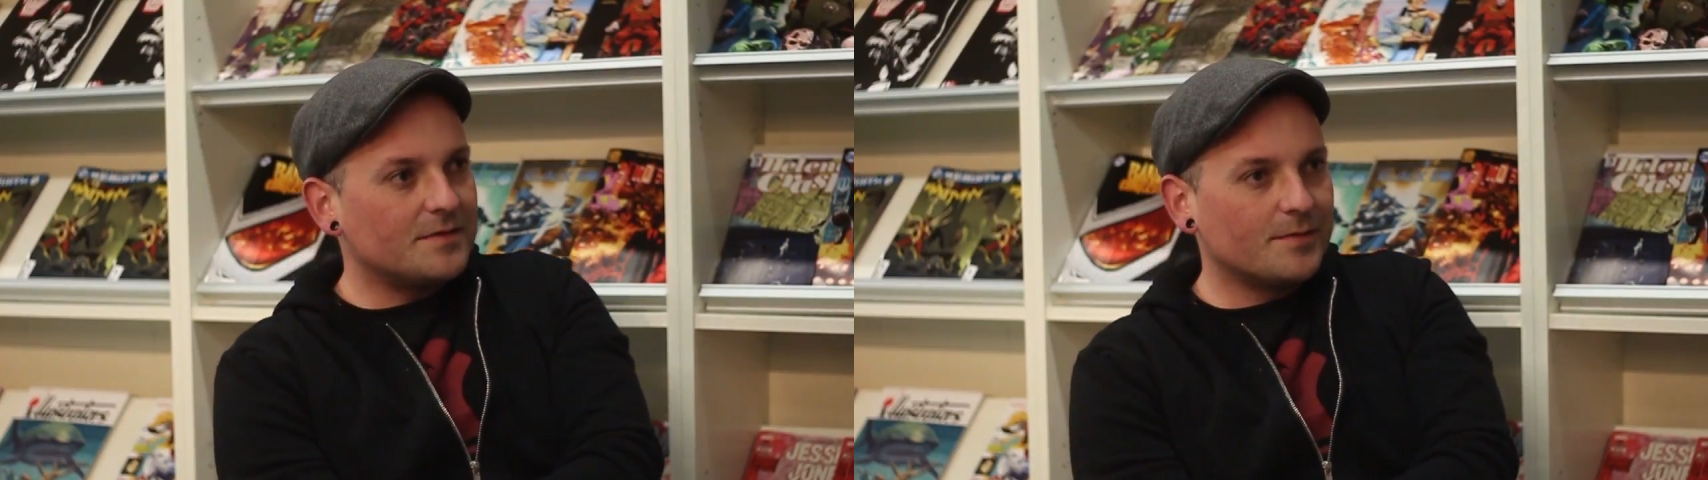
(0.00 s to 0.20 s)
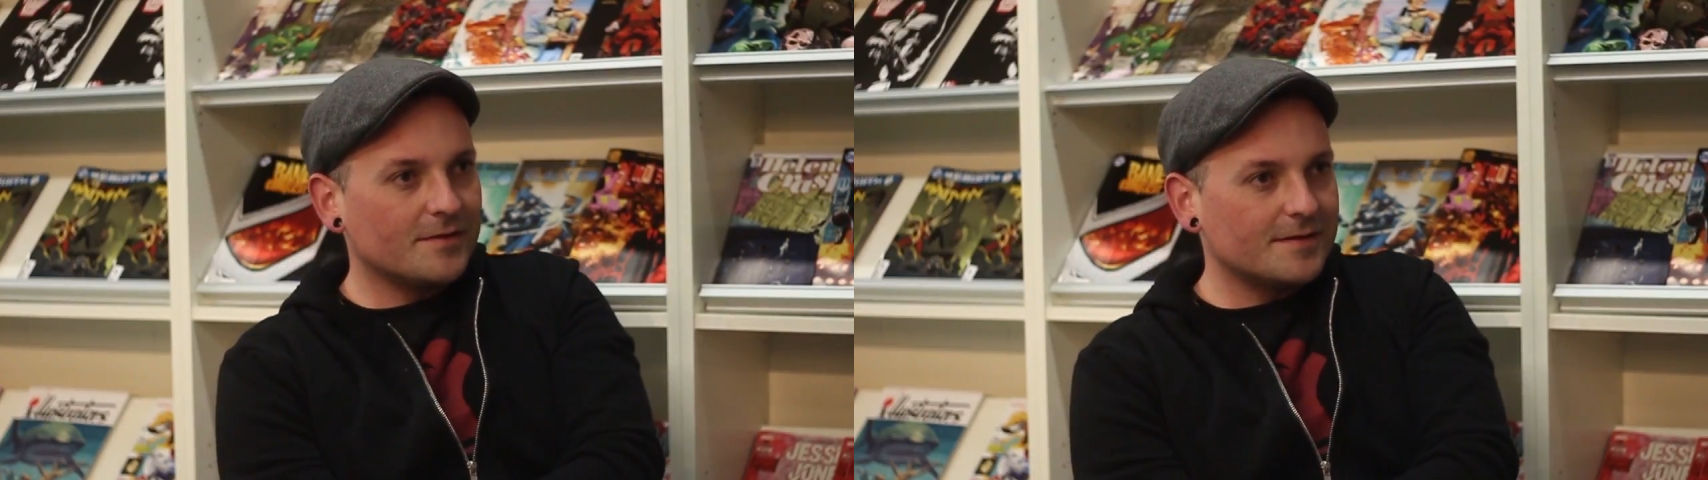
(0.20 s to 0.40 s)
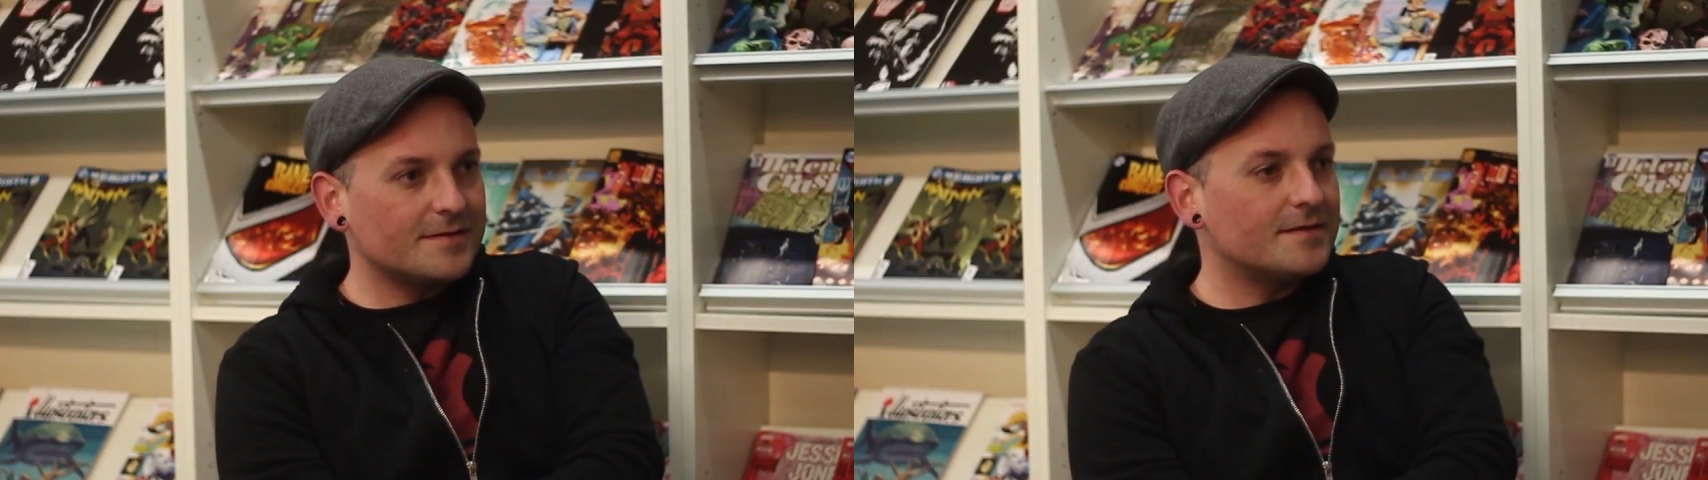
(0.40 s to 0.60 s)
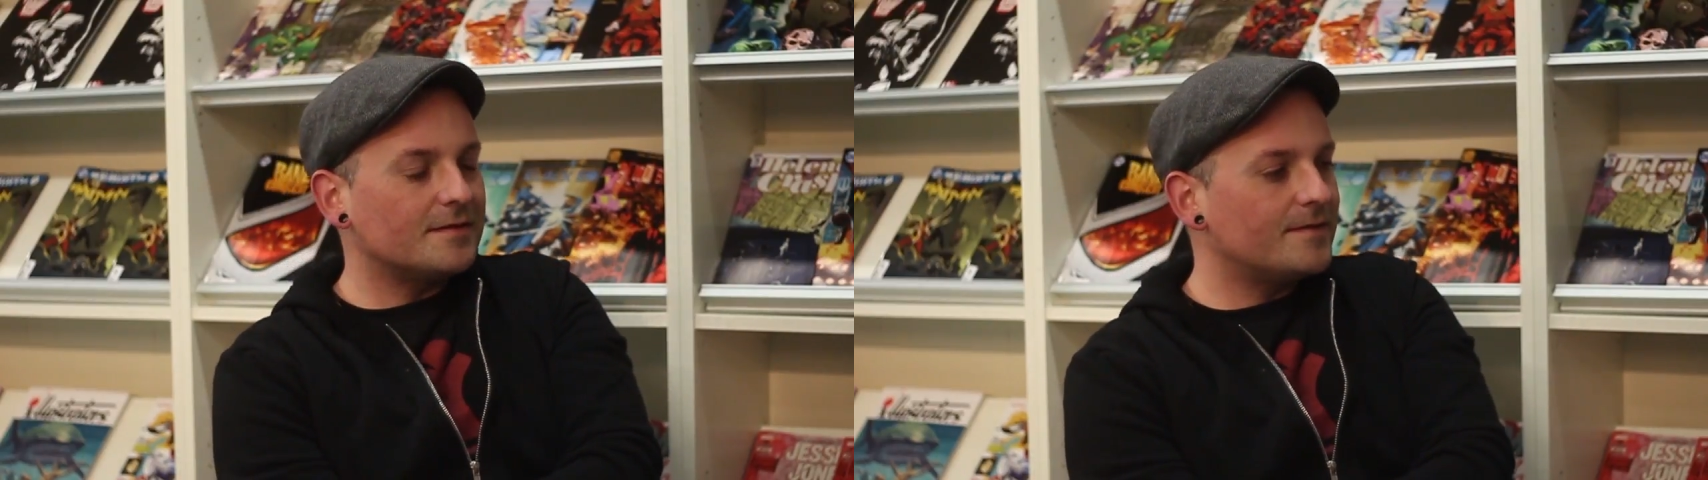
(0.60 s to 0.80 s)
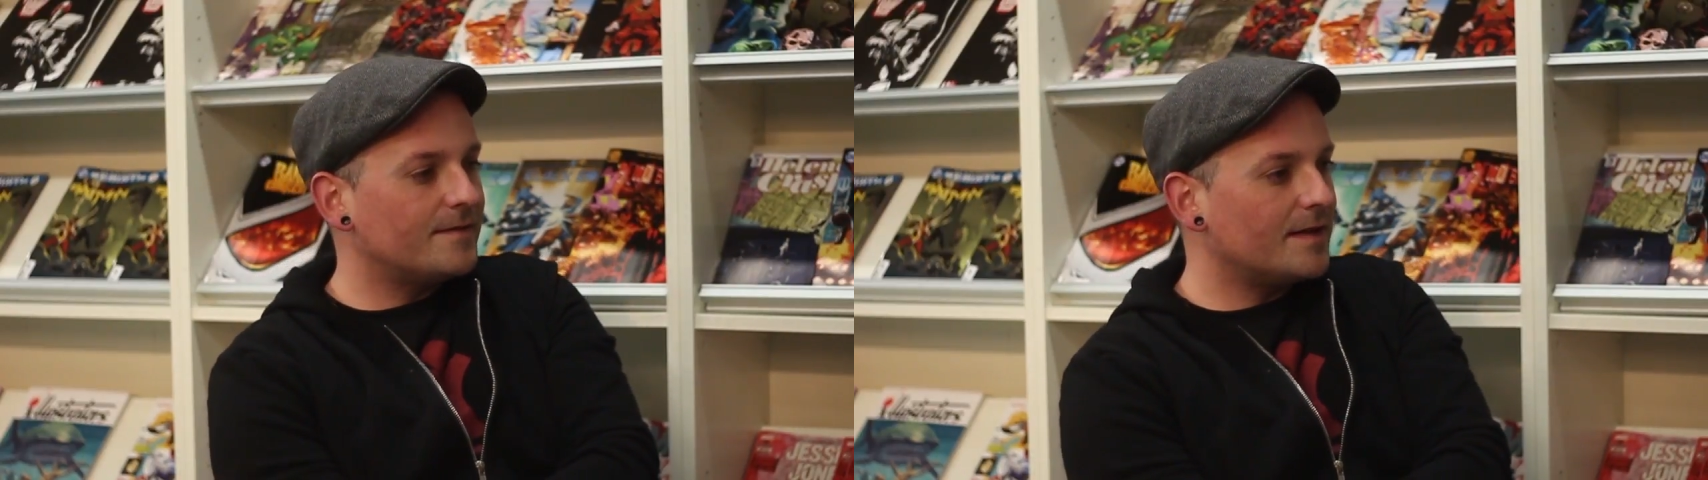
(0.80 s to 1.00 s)
brother's
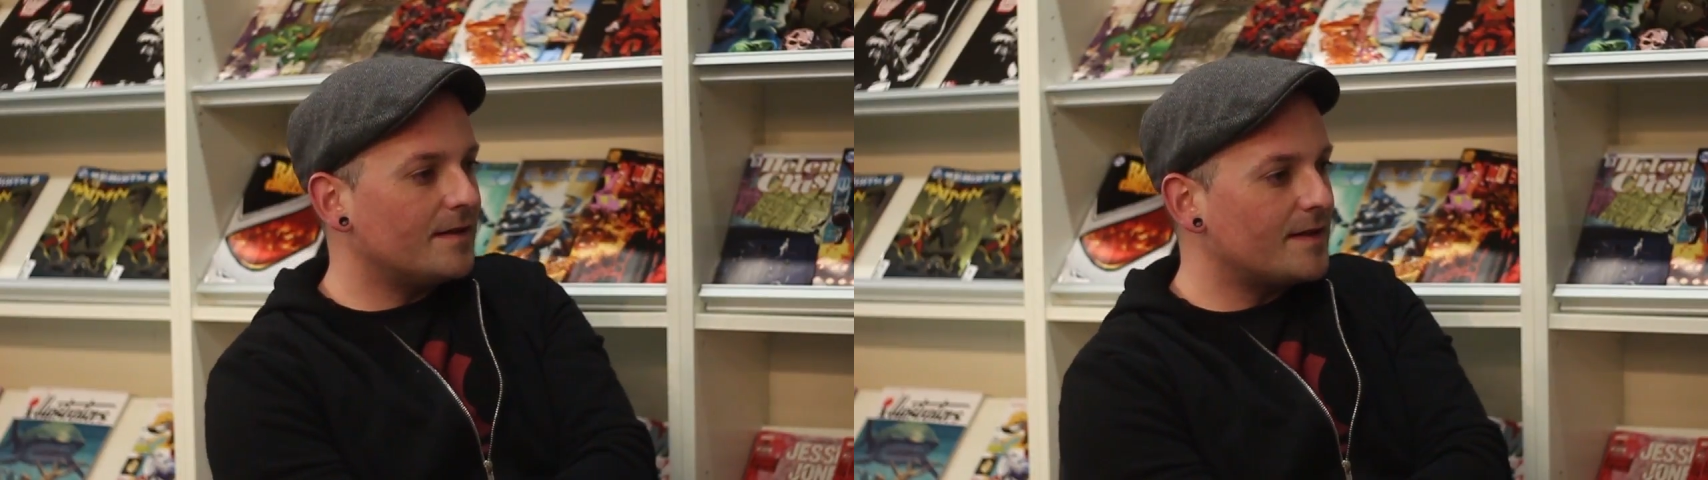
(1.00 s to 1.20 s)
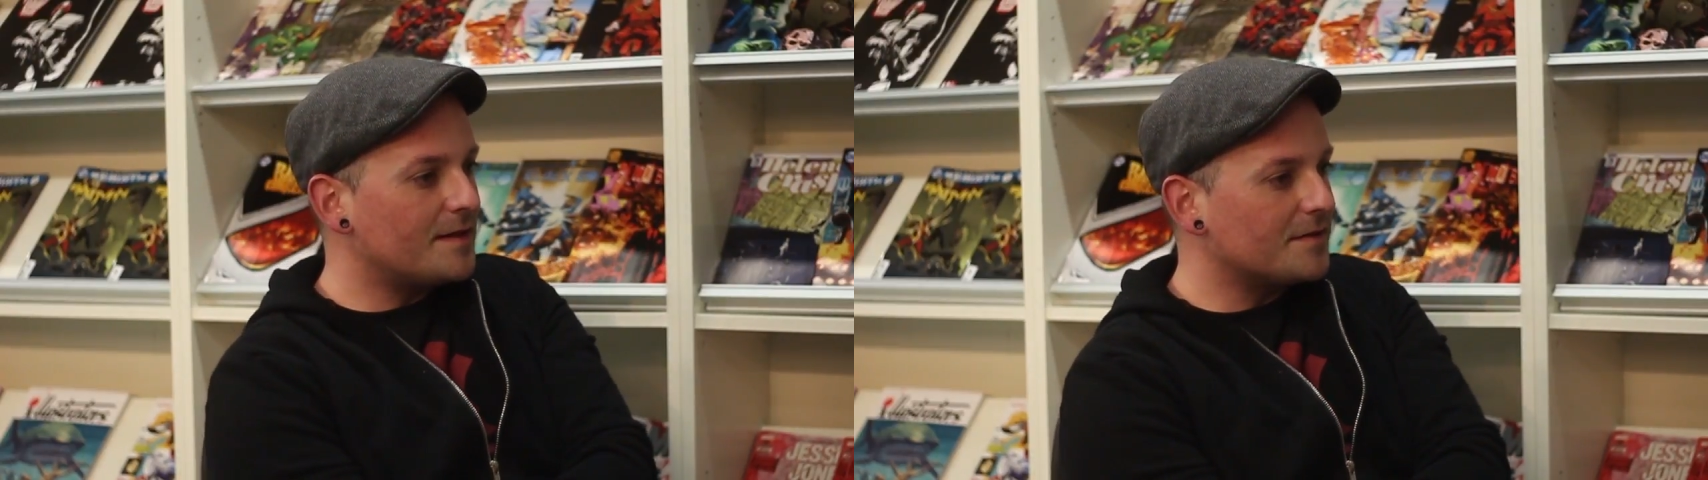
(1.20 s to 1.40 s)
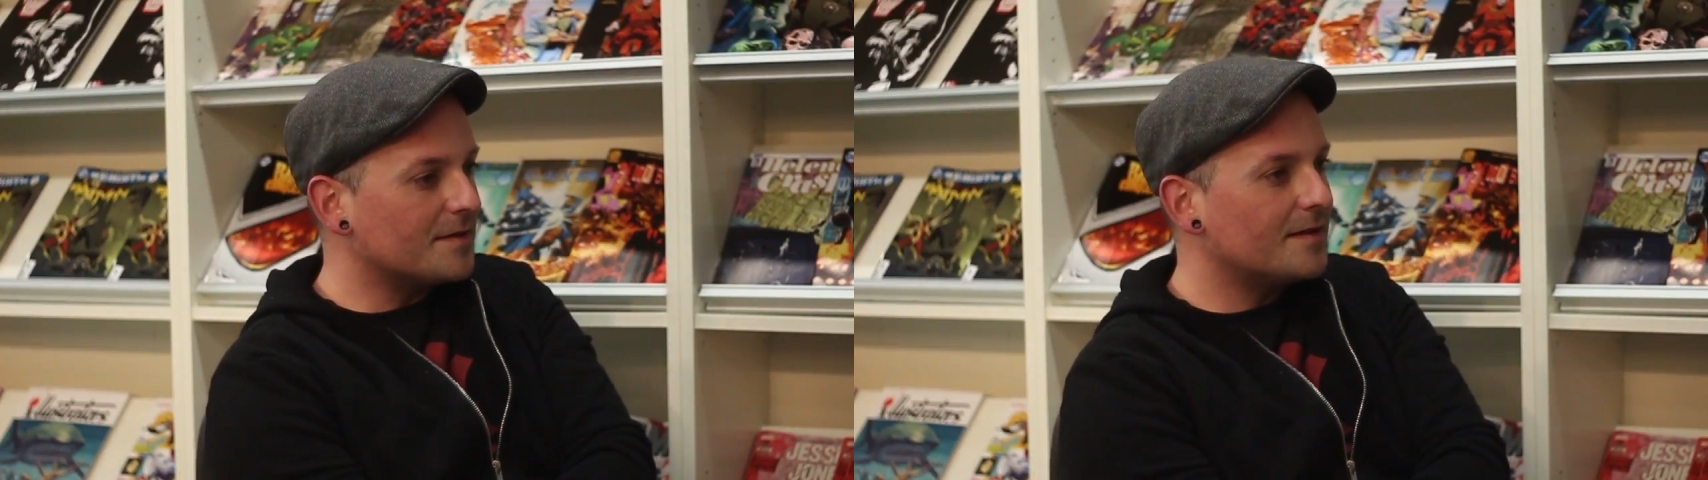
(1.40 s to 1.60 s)
stuff, Dave Hendrick.